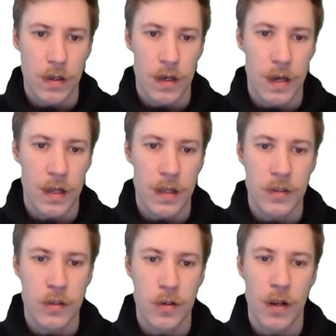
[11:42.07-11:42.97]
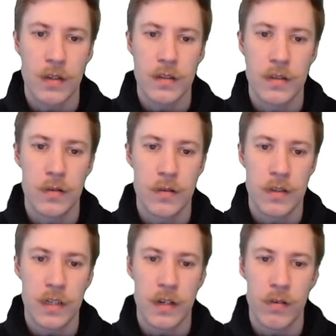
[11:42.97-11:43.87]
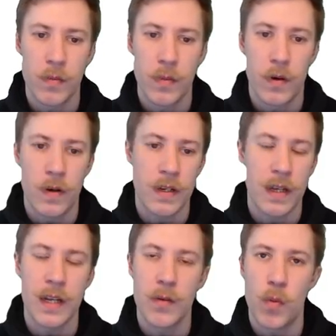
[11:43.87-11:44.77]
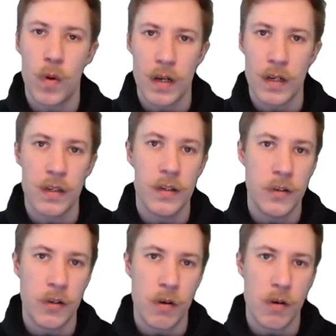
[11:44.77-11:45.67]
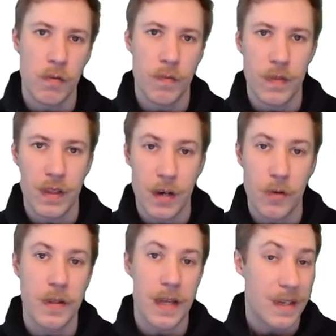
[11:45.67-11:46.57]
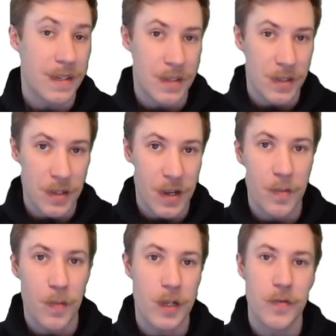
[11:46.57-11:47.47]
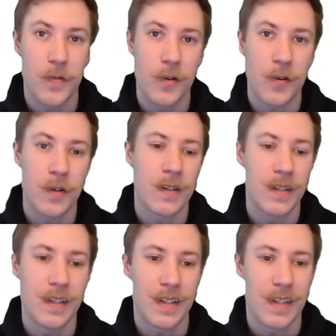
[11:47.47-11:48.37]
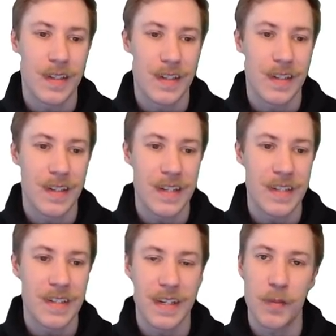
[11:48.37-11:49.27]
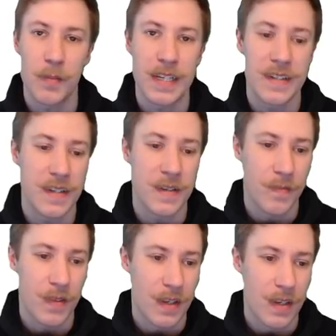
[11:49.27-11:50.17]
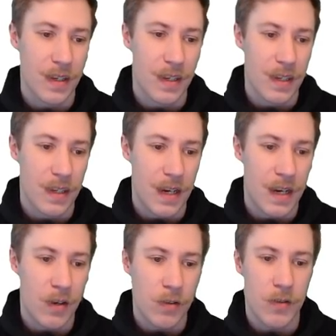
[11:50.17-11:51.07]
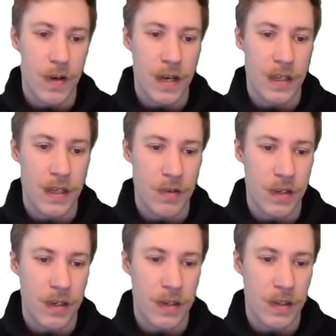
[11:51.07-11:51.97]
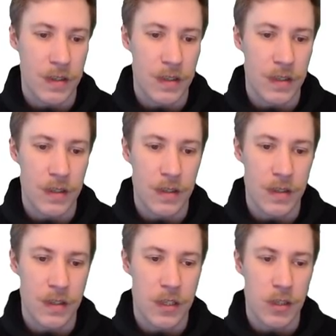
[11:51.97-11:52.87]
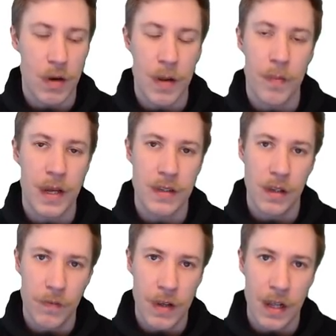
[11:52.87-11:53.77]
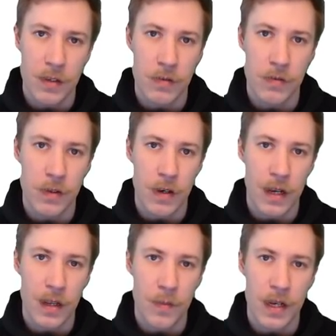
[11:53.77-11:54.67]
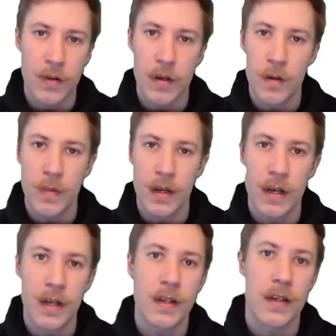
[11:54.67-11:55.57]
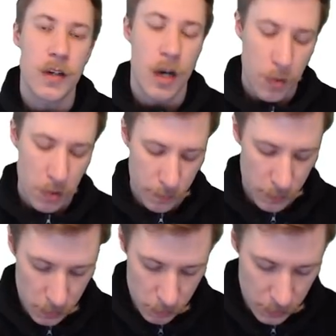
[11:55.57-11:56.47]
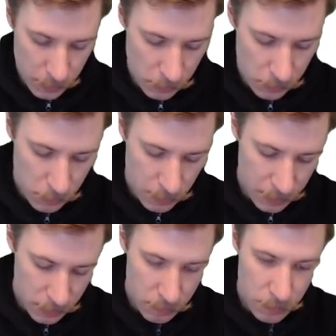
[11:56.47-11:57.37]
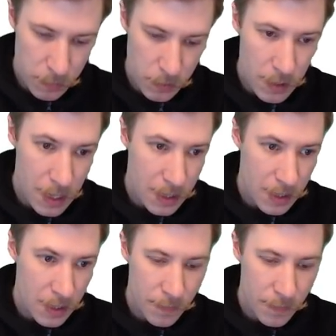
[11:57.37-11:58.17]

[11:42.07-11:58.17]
and that totals to zero point eight one euro. Now that is not much for uh, a single P C. I also added down here the uh, scrap metal value for aluminium and uh, copper, so we can also try to uh, put that in.